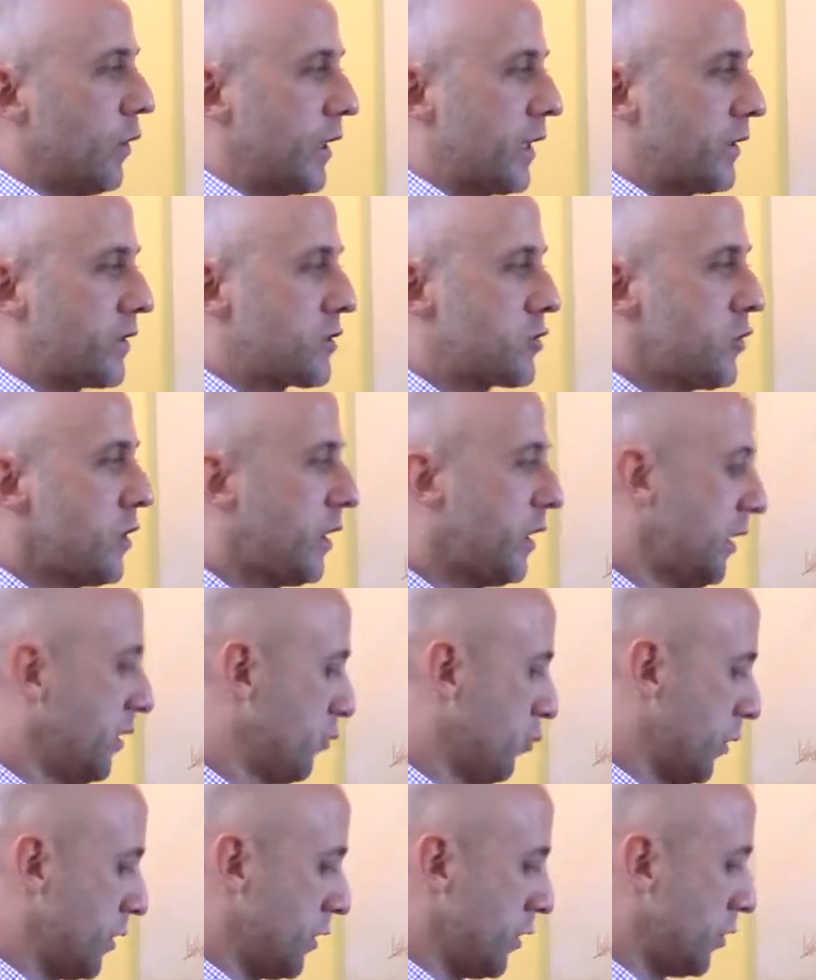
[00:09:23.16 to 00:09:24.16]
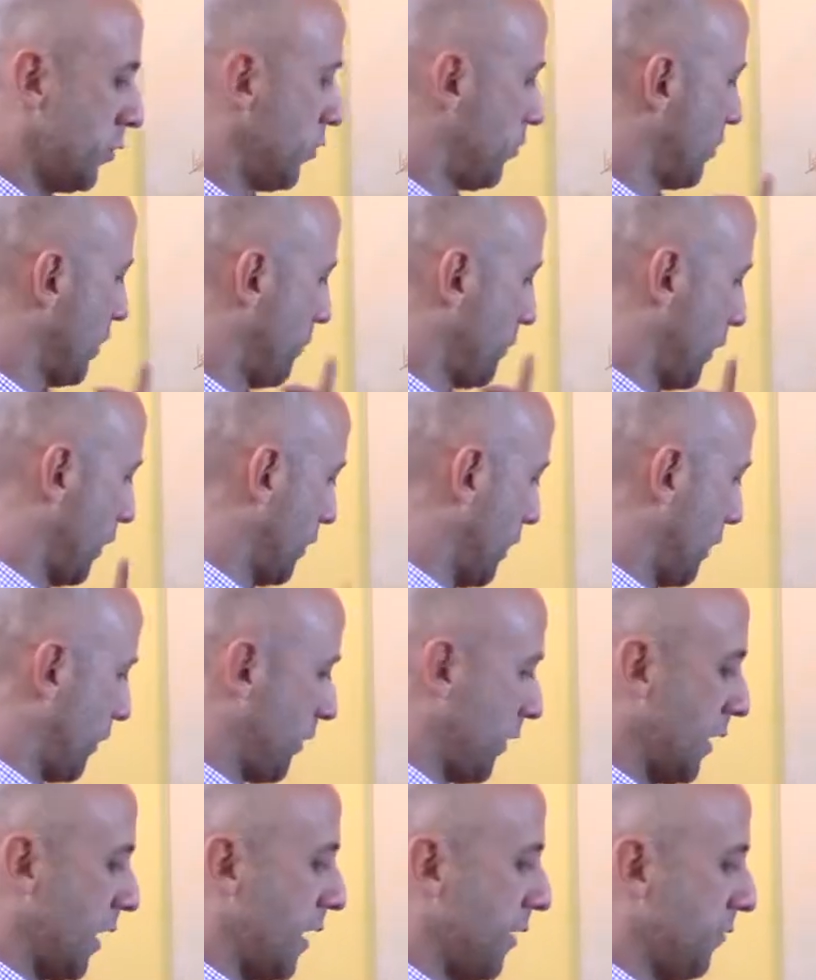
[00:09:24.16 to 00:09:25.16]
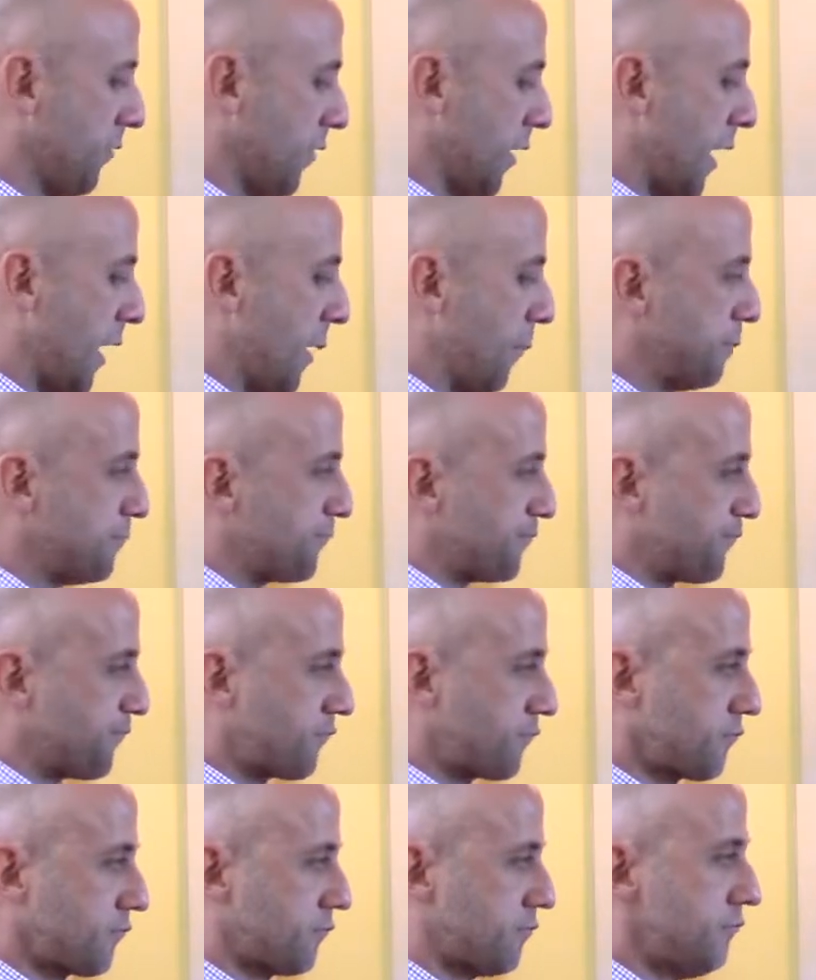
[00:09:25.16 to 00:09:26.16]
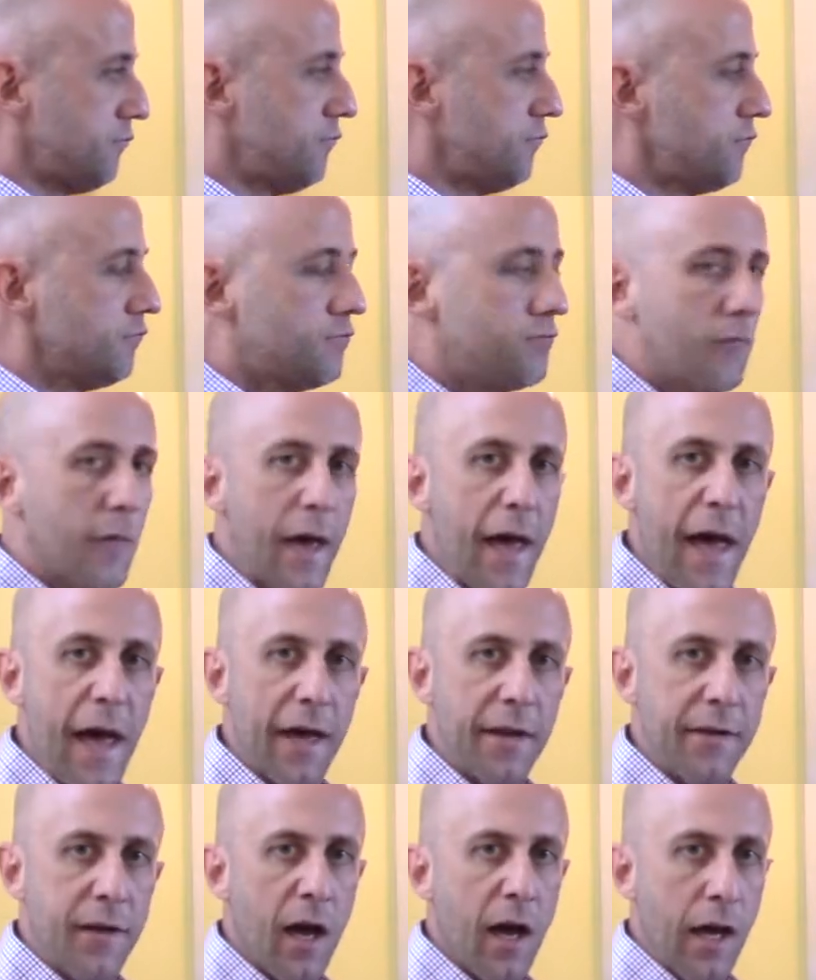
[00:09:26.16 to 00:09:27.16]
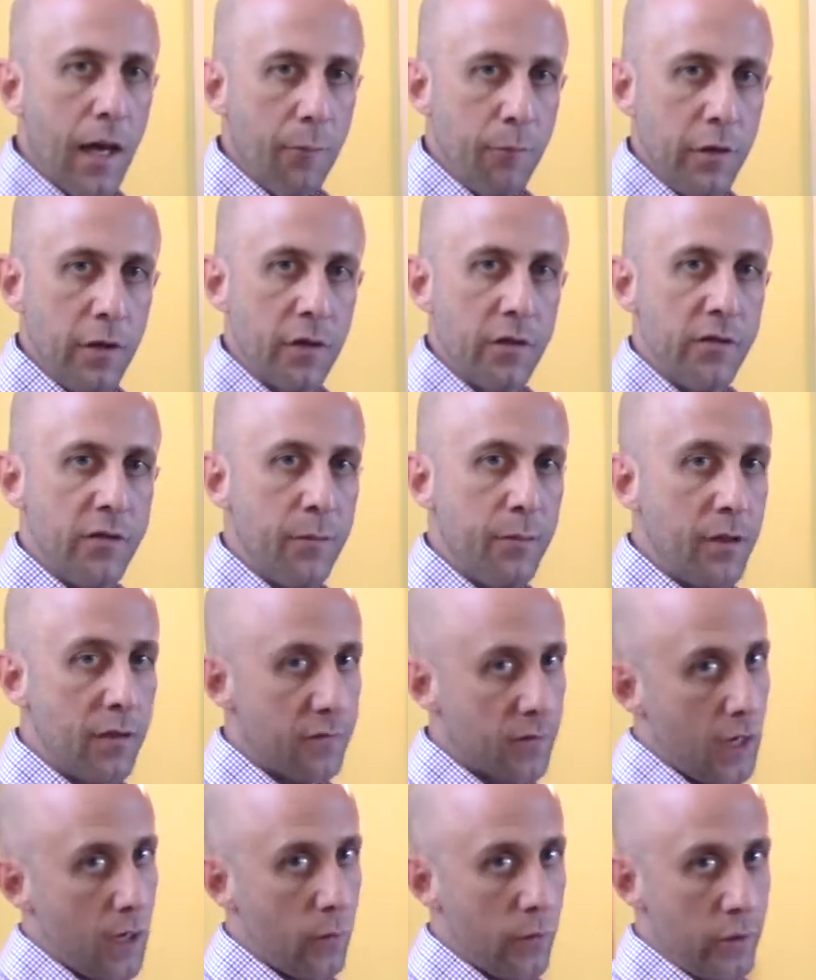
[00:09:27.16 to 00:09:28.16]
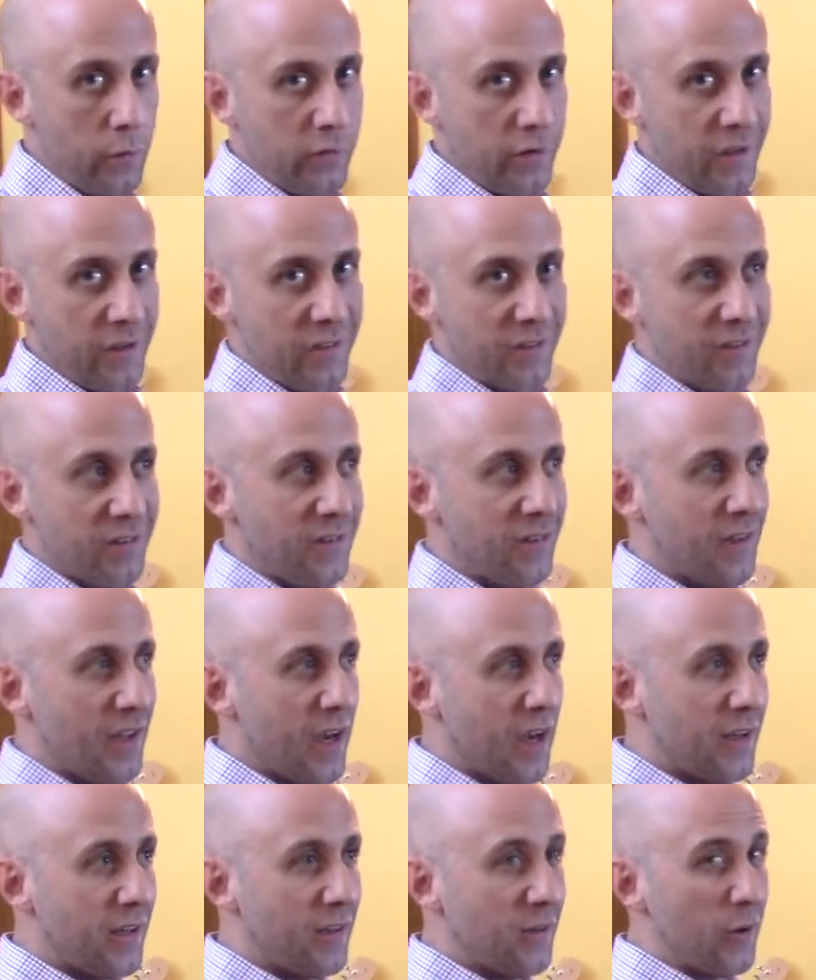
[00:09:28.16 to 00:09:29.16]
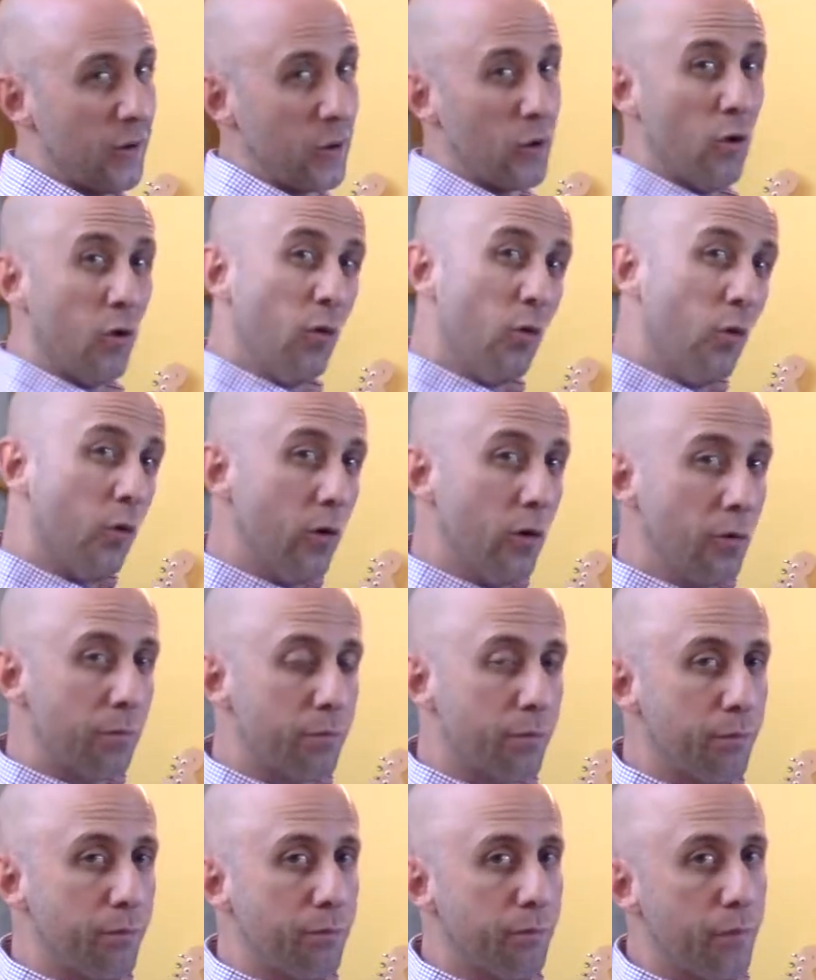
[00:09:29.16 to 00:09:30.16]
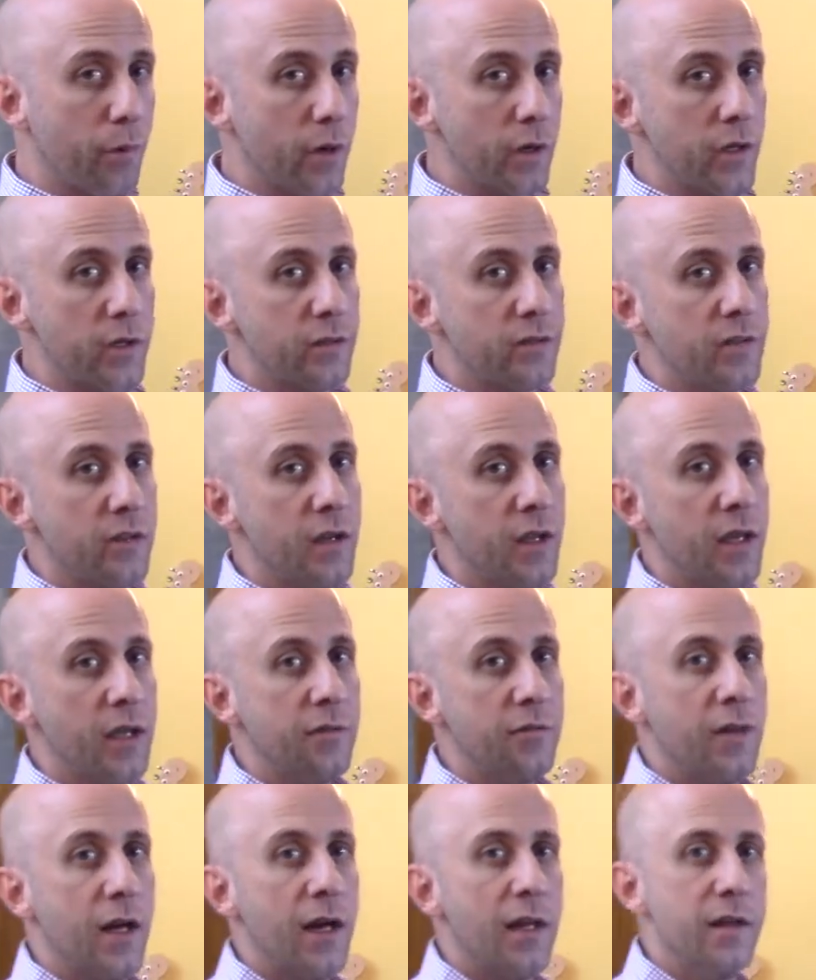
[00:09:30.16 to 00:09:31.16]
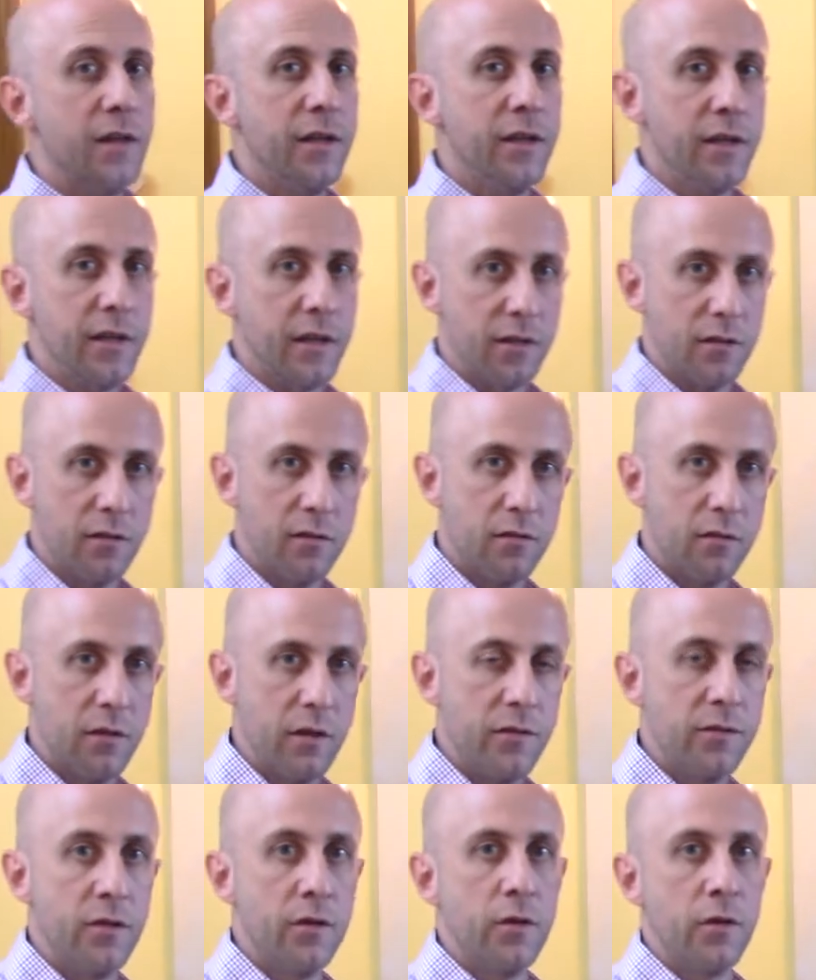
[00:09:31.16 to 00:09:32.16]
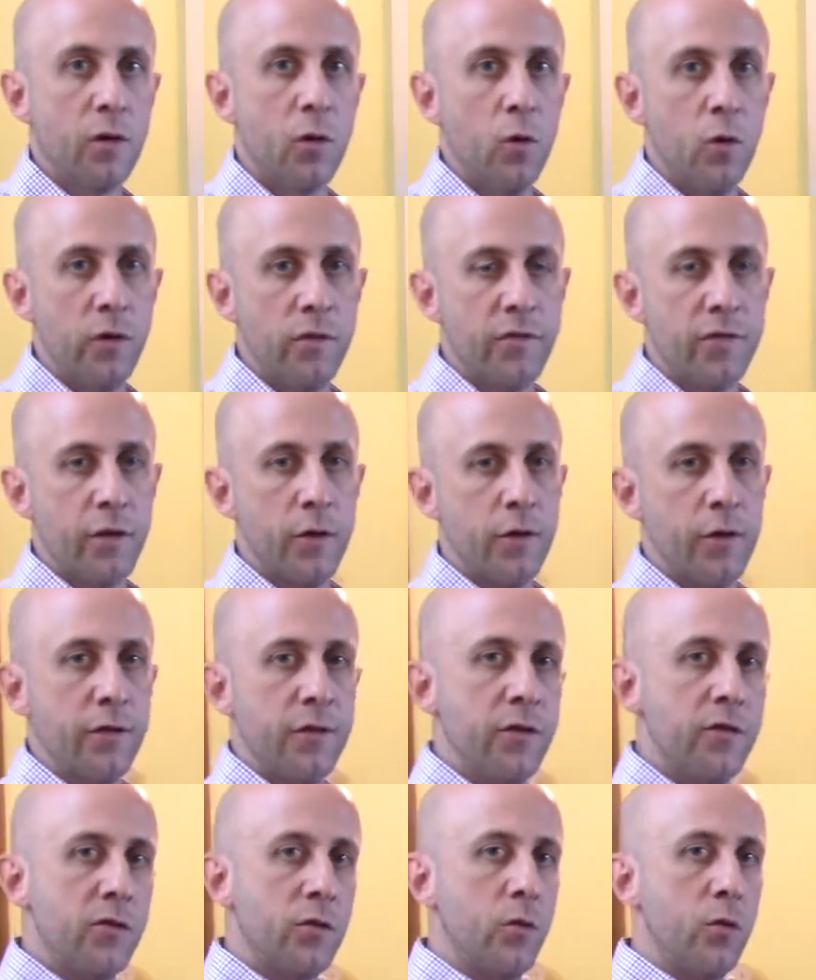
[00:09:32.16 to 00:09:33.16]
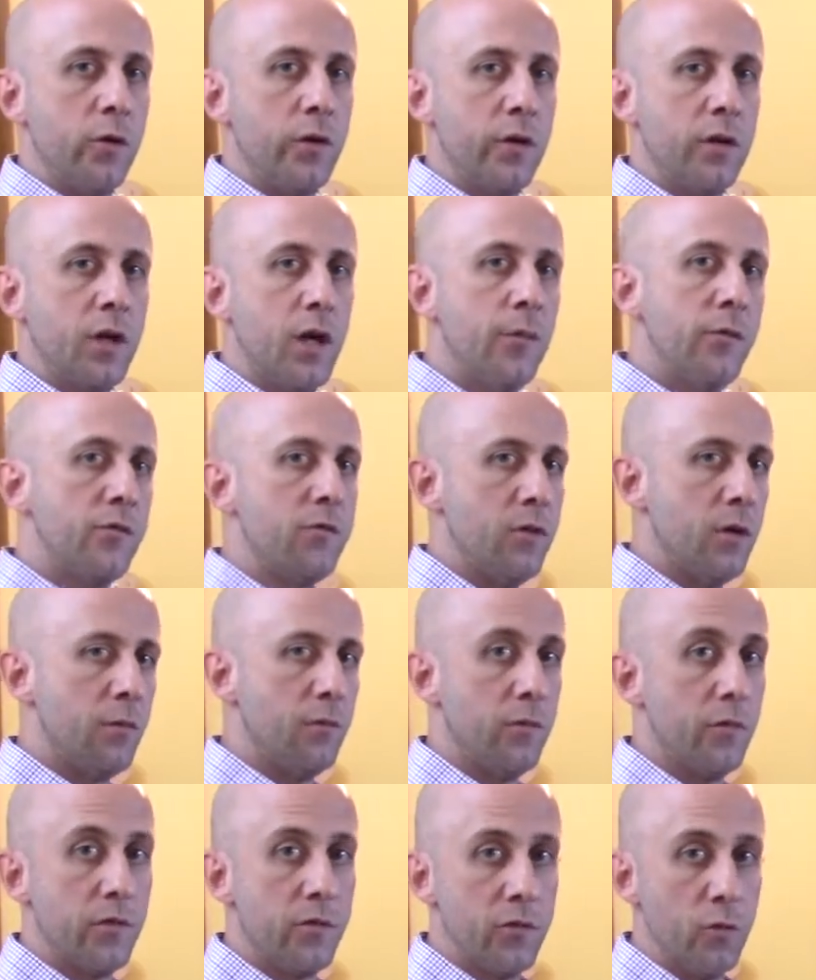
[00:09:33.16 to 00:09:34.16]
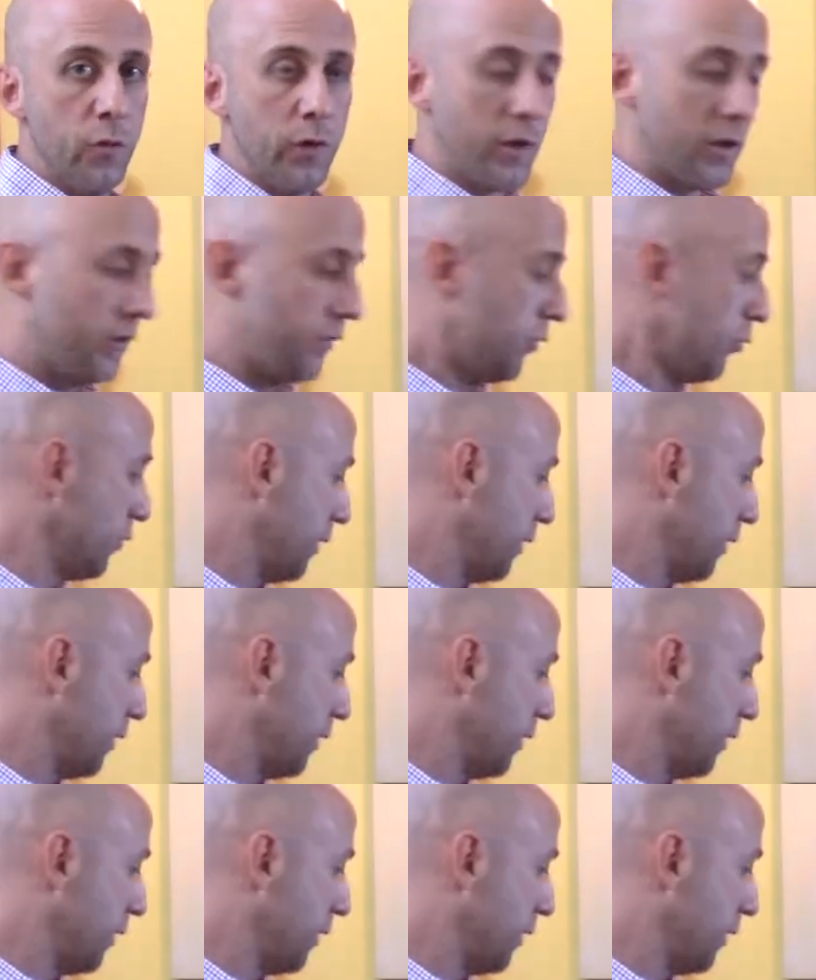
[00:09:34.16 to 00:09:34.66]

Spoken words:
it gets tricky is when you use something like the A flat, add 9, because the B flat we're using is not in the chord, but it's in A flat Lydian. It's in the chord scale that this chord comes from. So we can do